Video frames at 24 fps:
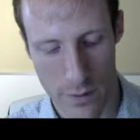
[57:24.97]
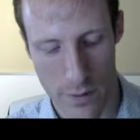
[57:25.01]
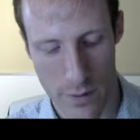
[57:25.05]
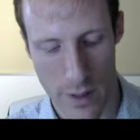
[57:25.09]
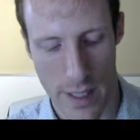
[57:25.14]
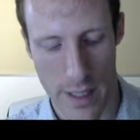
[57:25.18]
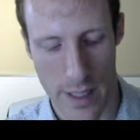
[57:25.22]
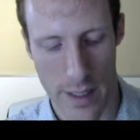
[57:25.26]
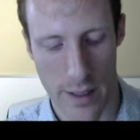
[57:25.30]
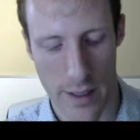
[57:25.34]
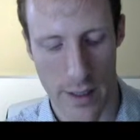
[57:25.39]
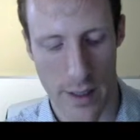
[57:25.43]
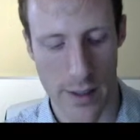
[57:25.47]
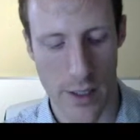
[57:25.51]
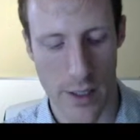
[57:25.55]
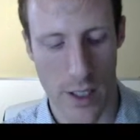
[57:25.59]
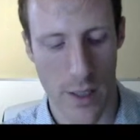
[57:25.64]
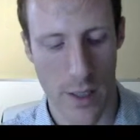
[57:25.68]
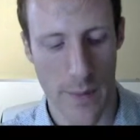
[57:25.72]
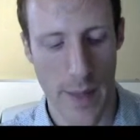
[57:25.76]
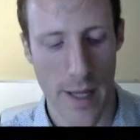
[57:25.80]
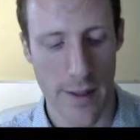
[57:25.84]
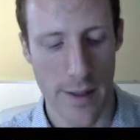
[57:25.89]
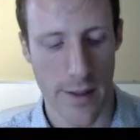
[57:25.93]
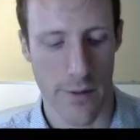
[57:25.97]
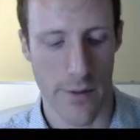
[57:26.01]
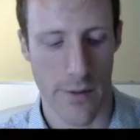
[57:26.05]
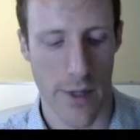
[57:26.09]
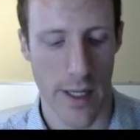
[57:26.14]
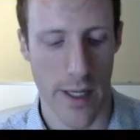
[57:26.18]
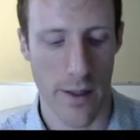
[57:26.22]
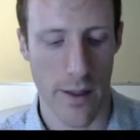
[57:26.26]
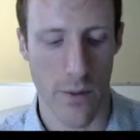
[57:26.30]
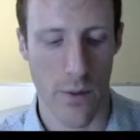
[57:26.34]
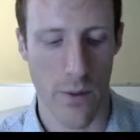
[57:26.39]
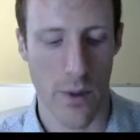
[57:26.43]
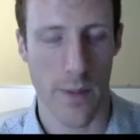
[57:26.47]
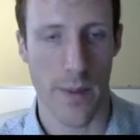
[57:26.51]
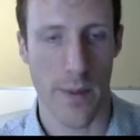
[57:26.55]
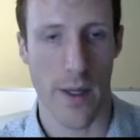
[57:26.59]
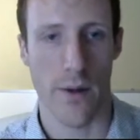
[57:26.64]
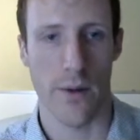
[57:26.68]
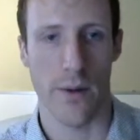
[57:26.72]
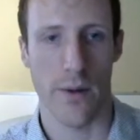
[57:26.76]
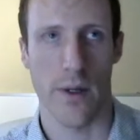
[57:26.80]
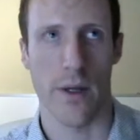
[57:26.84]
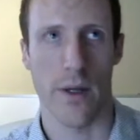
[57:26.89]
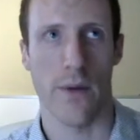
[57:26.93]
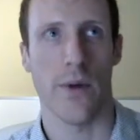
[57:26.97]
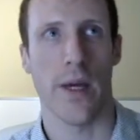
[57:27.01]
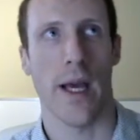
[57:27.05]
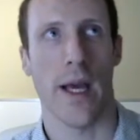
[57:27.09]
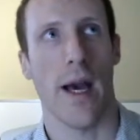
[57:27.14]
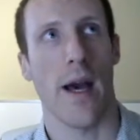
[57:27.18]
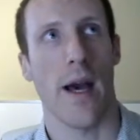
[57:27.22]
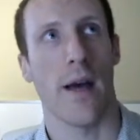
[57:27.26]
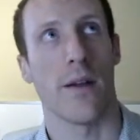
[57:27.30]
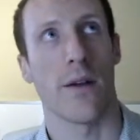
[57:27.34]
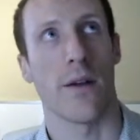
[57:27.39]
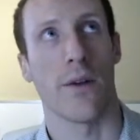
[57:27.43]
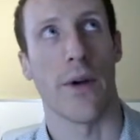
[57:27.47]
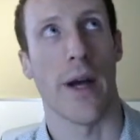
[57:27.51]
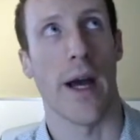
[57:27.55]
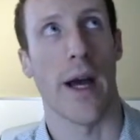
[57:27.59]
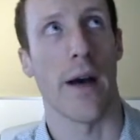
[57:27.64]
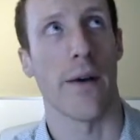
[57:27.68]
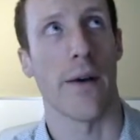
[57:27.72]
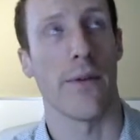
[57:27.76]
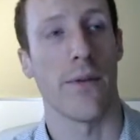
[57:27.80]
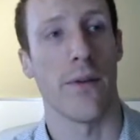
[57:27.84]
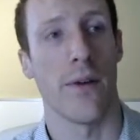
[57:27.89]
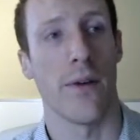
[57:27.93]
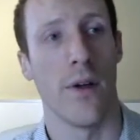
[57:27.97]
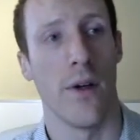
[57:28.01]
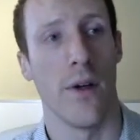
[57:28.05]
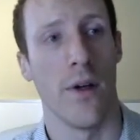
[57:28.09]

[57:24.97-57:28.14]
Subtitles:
right? Because you could imagine, right? What about if we had a graph